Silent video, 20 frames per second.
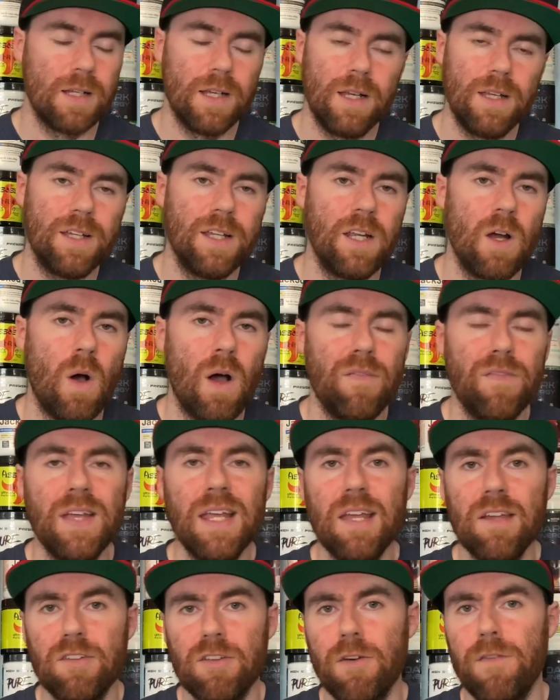You know, I
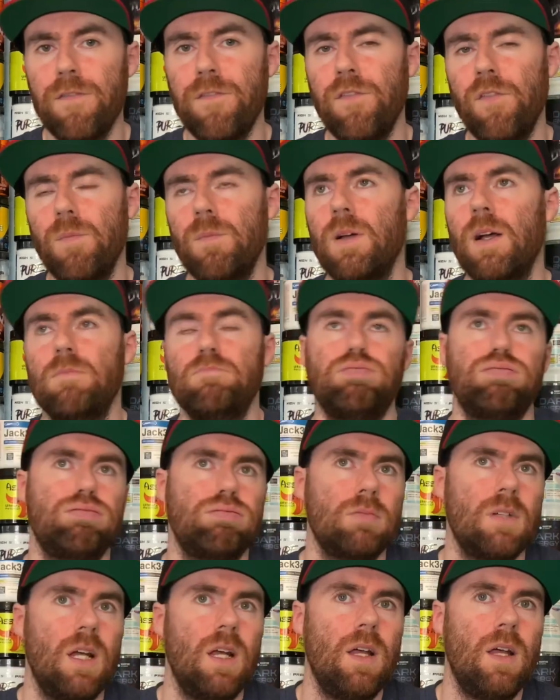think it's
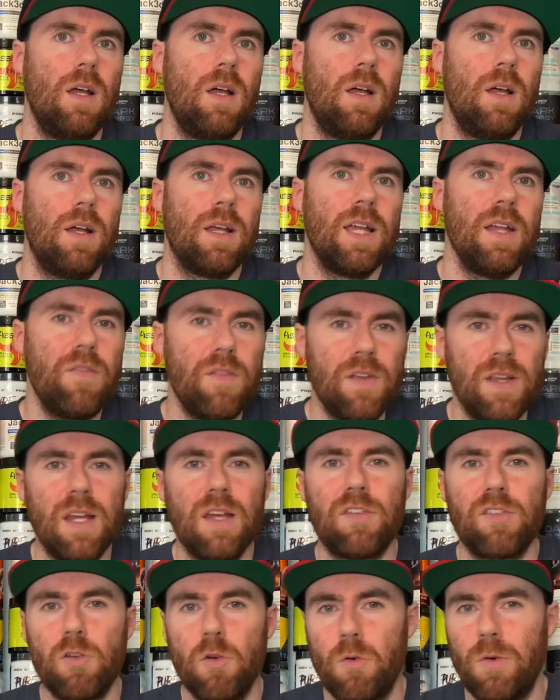giving it a
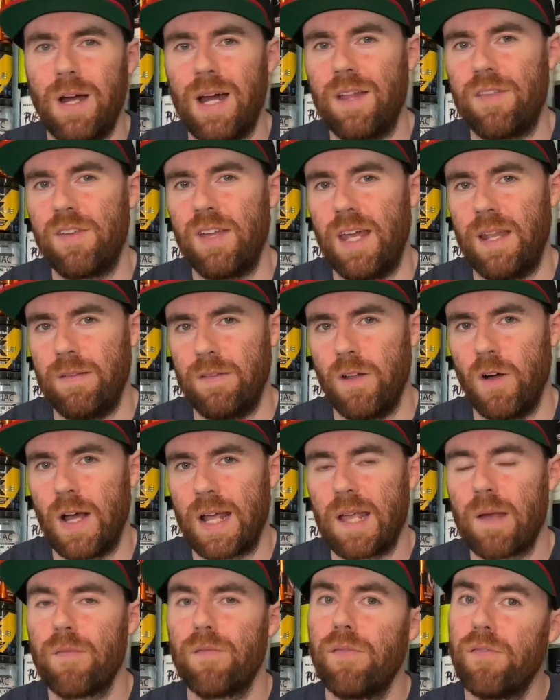score out of 10,
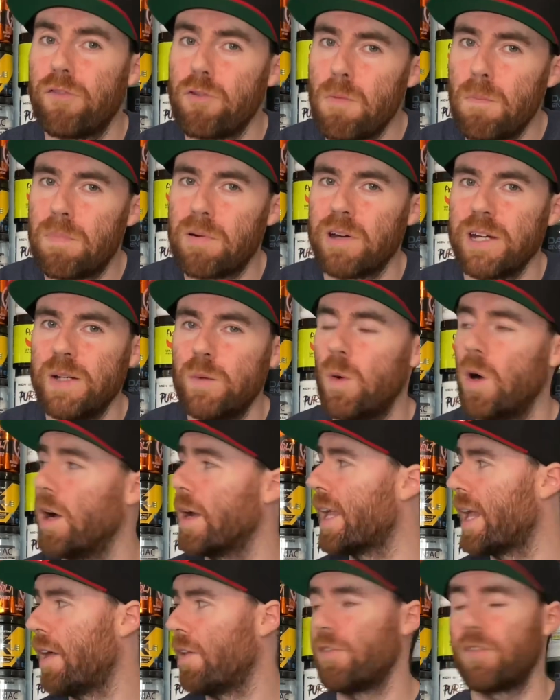like from
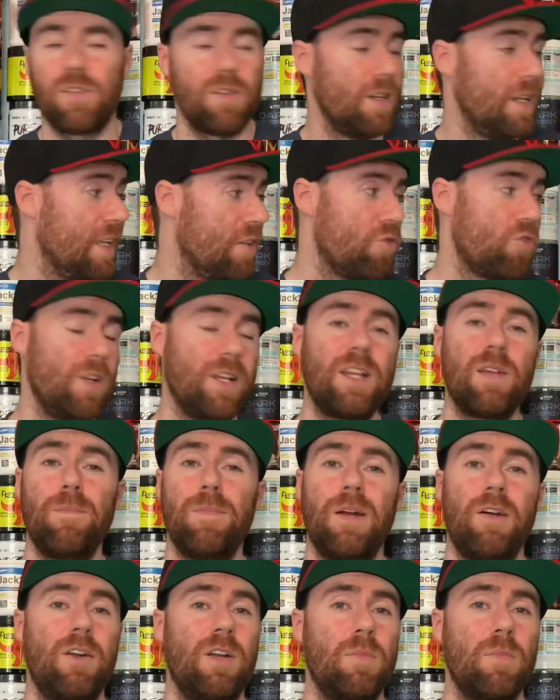pre-workouts, literally
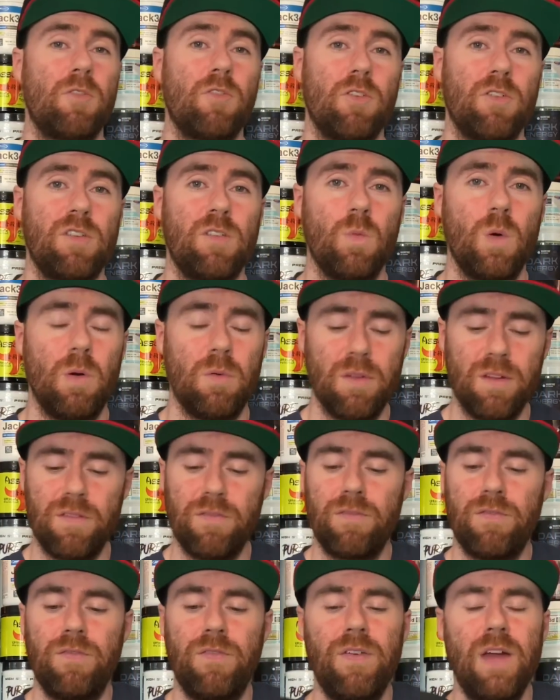comparing them across the world, is
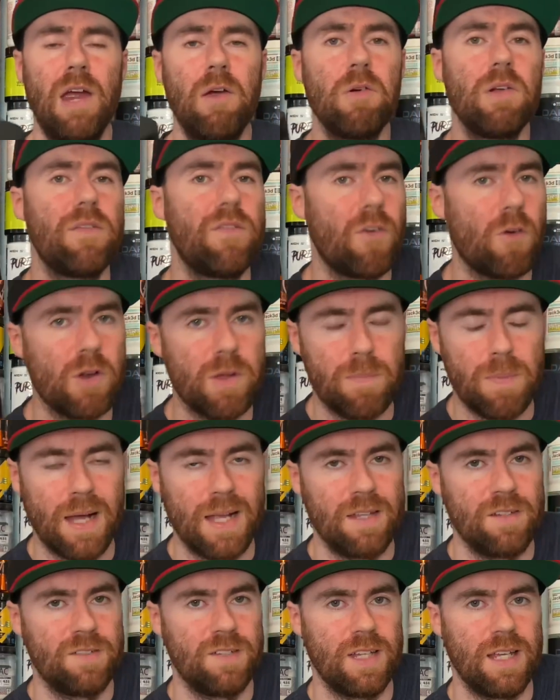very, very
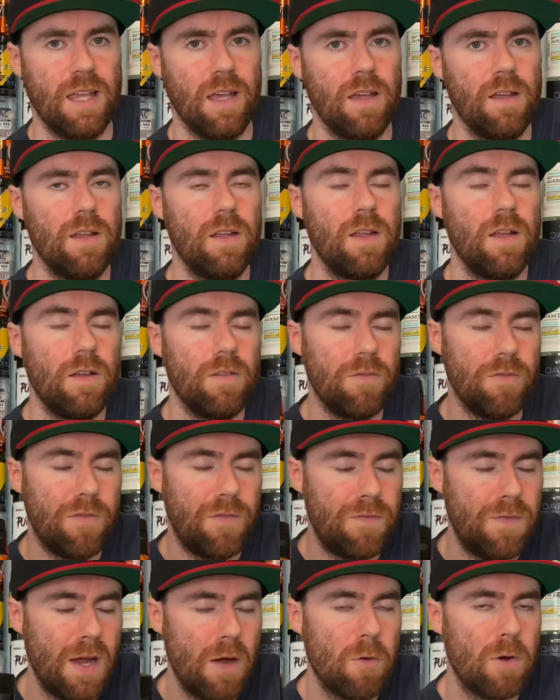basic.
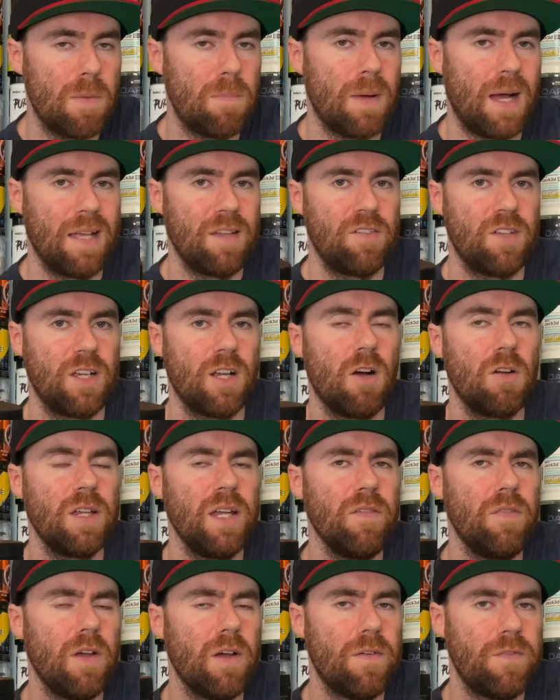Very basic. I'd
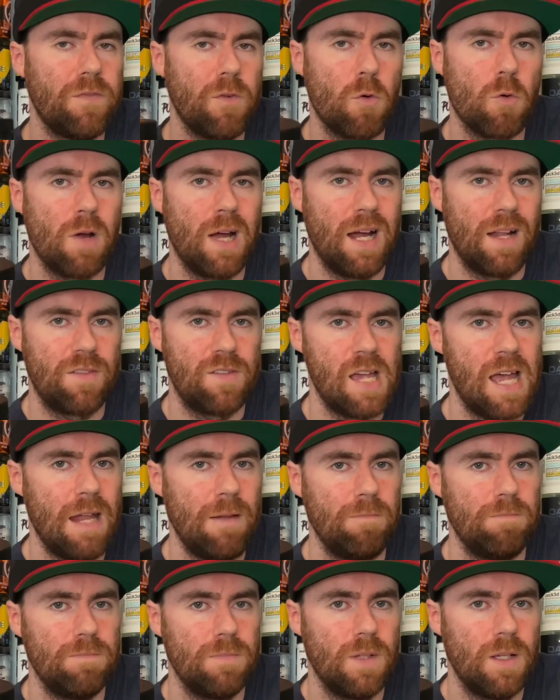give it a 4 out of
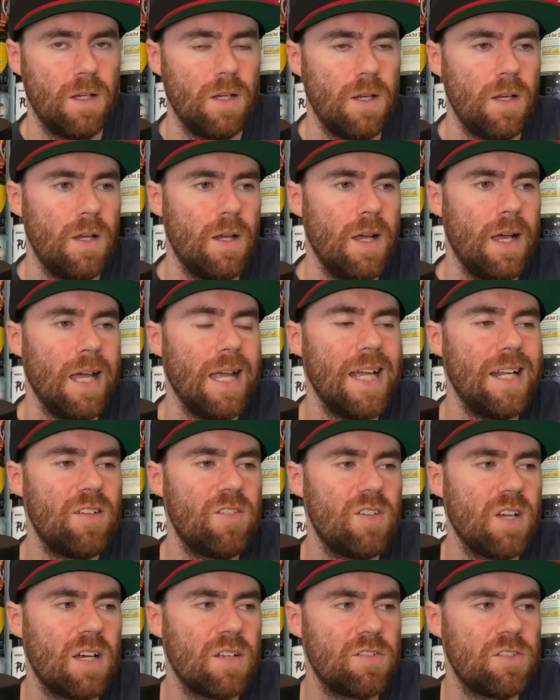10. It
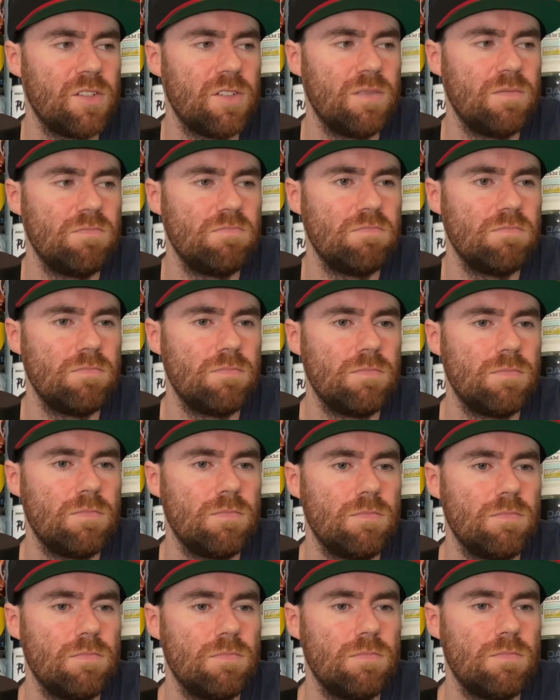doesn't
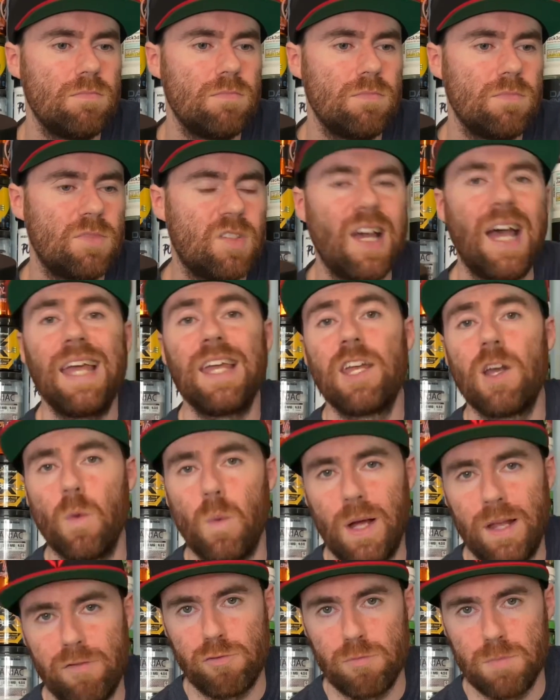
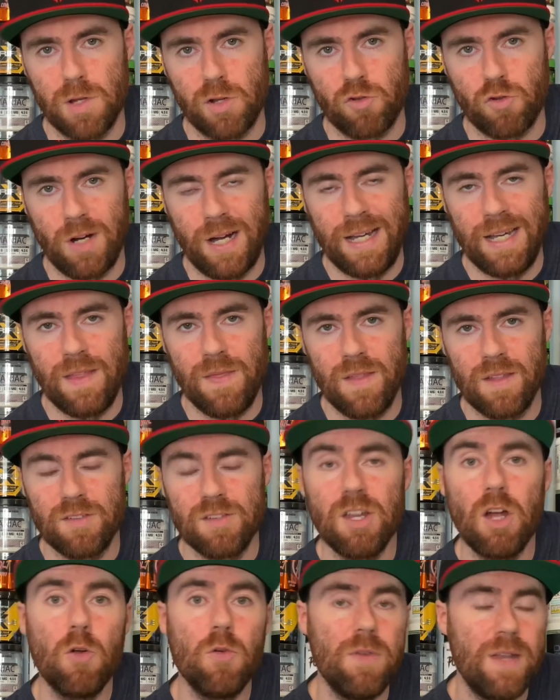takeaway your training. There's
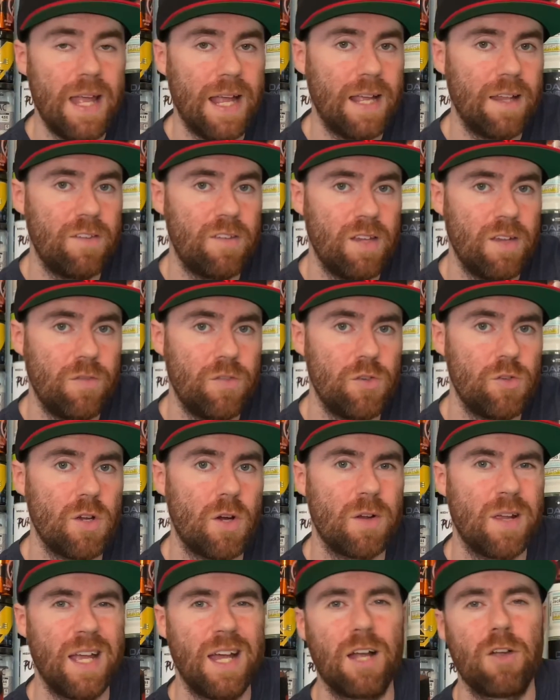no negatives. You
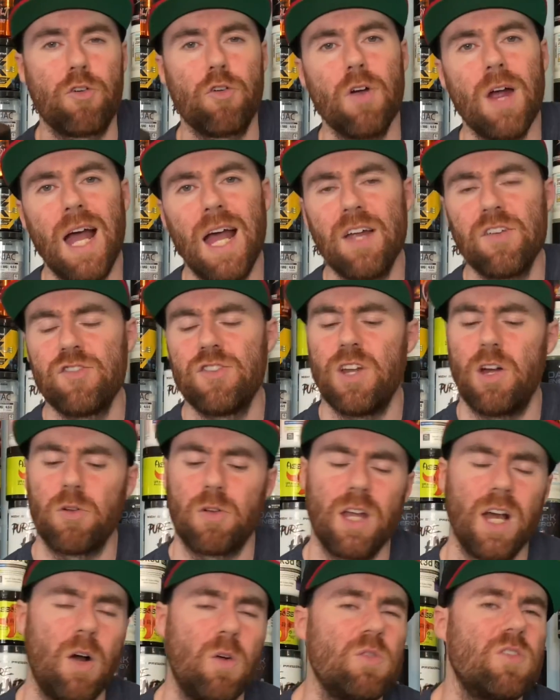don't get a crash, no
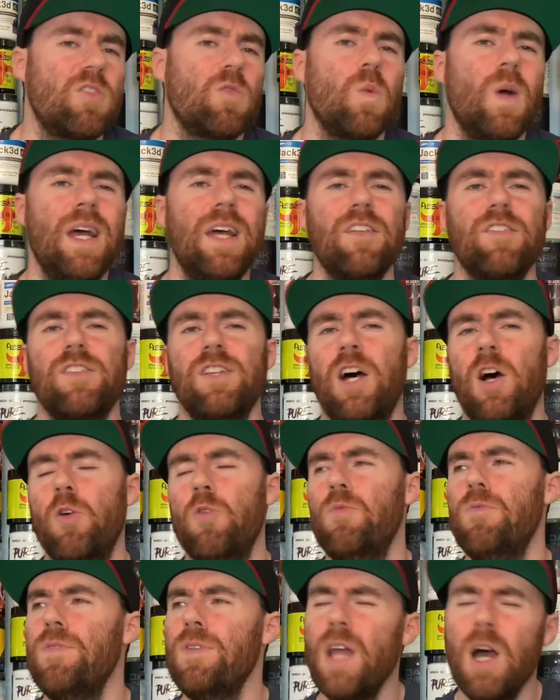cold sweats, no
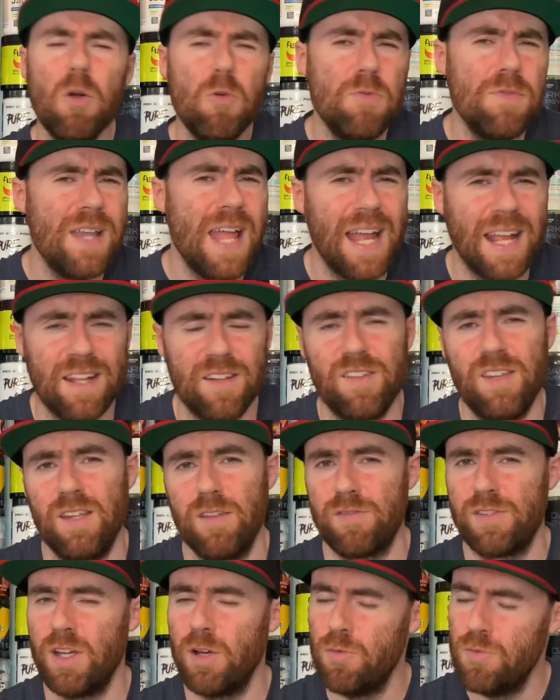
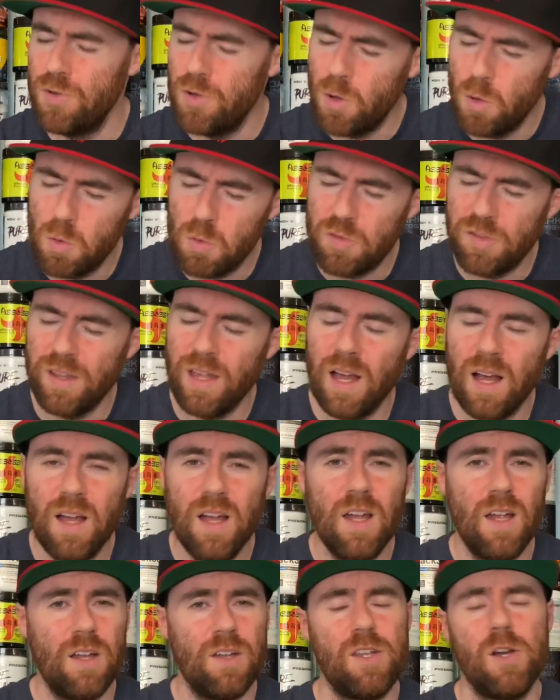negatives, no nausea,
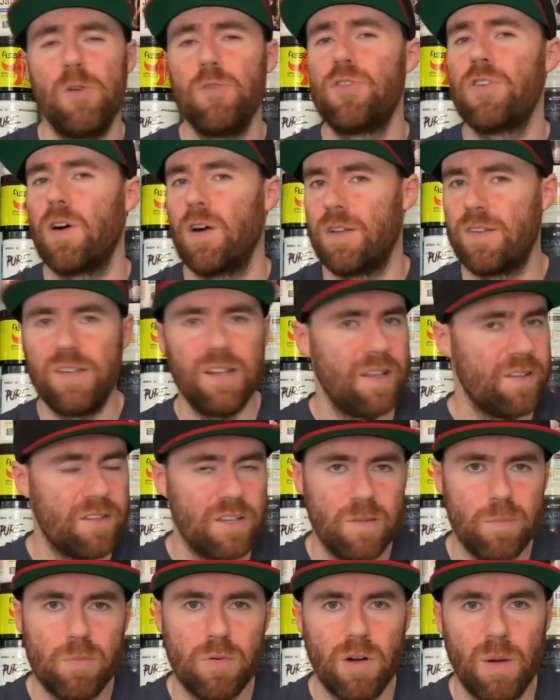no
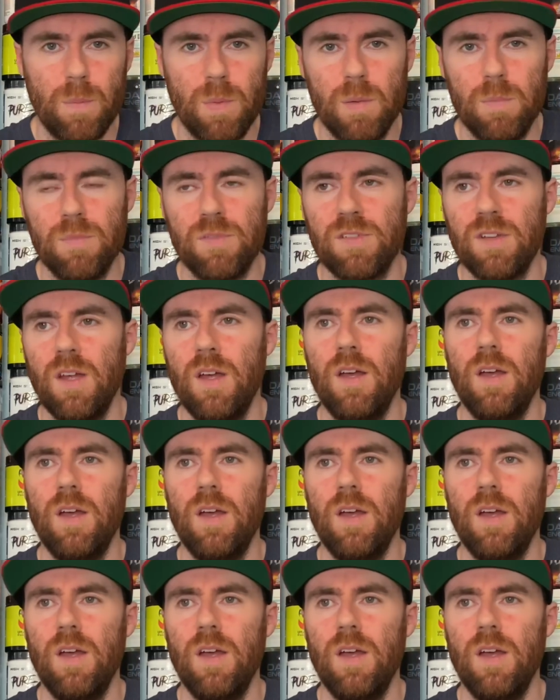digestive problems.